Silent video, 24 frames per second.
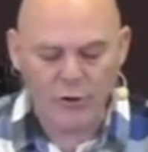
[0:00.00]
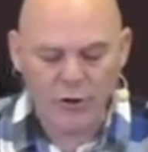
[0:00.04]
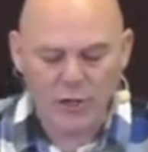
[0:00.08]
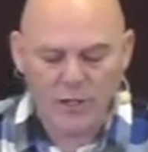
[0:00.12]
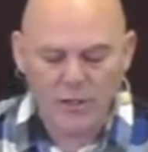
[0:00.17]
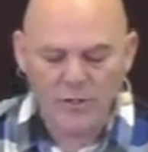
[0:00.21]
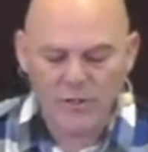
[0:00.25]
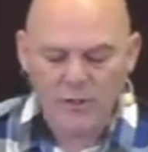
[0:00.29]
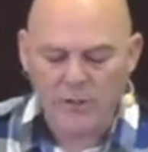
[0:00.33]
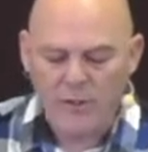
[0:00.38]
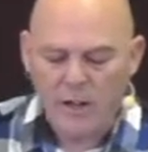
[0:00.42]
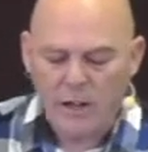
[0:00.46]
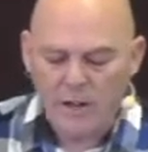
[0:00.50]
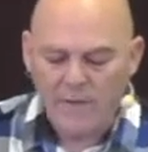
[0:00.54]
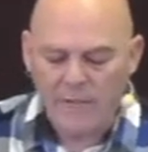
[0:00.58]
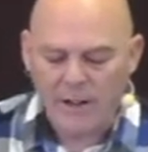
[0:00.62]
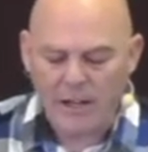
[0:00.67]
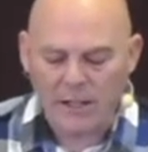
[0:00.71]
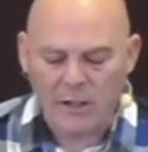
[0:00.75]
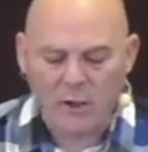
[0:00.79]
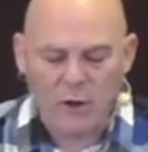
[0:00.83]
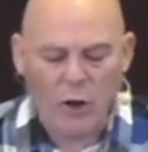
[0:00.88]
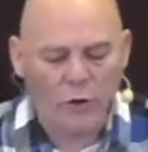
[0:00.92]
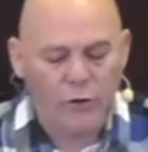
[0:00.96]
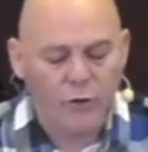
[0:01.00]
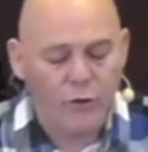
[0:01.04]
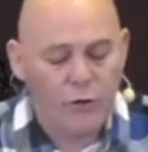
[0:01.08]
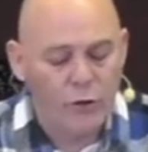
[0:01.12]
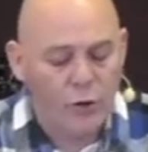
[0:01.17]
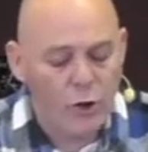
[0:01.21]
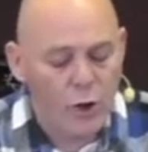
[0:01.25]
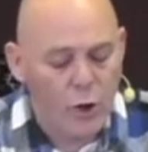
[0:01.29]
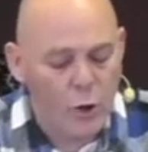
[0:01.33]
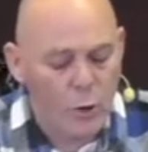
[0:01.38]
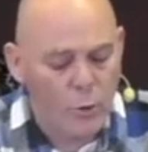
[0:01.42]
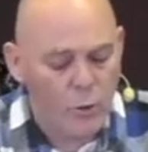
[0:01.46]
Jesus, that God
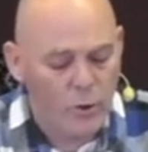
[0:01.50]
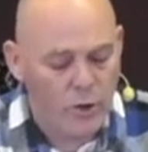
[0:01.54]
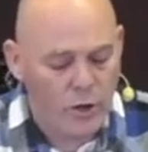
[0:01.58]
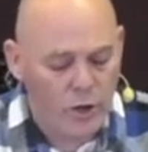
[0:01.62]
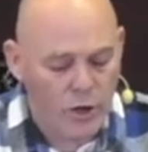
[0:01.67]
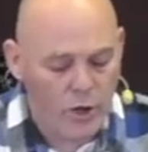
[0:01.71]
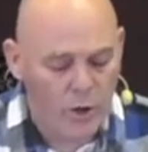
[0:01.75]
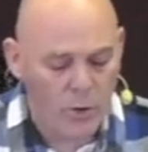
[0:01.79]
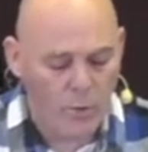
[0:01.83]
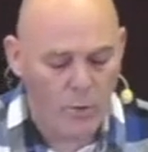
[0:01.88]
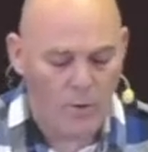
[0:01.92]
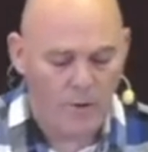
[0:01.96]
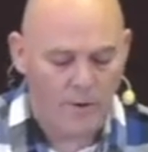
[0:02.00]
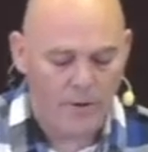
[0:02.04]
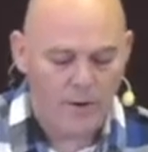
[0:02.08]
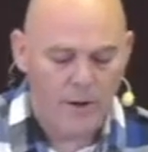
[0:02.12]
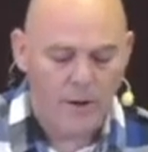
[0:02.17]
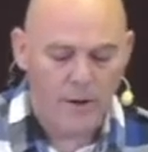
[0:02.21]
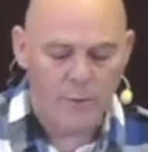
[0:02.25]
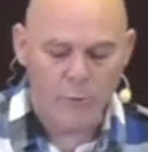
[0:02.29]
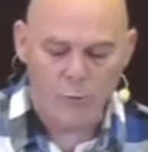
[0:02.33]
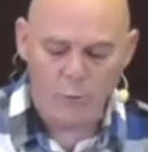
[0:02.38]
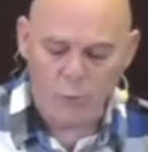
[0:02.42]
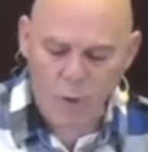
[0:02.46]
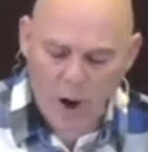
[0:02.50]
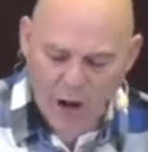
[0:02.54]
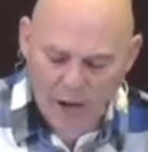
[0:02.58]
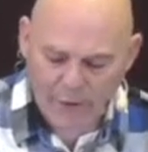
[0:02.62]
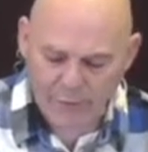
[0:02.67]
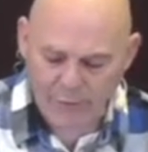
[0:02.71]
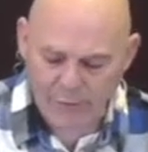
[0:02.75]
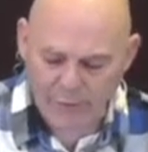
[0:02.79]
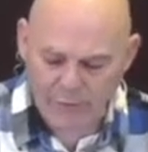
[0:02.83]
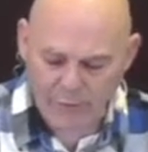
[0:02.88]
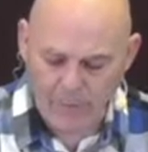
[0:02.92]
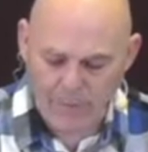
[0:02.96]
knew you right
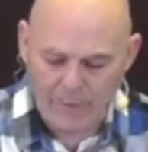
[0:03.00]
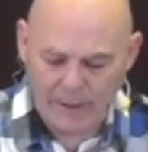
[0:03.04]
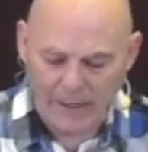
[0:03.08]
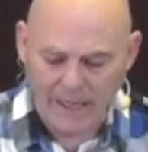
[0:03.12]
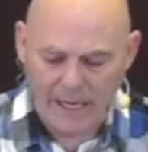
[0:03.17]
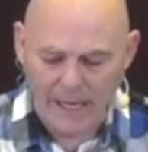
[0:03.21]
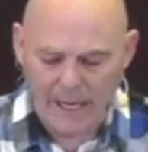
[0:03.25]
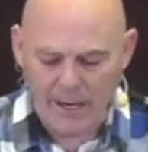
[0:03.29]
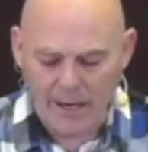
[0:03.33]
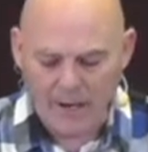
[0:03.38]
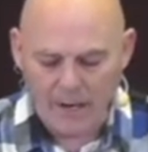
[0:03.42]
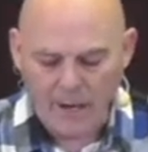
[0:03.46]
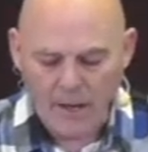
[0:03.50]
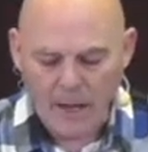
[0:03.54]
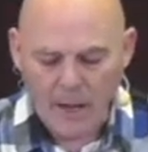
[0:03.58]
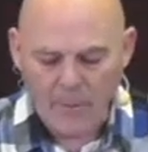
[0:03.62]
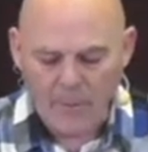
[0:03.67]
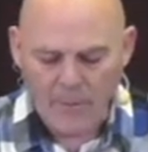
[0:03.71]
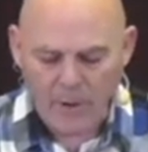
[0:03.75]
from the beginning.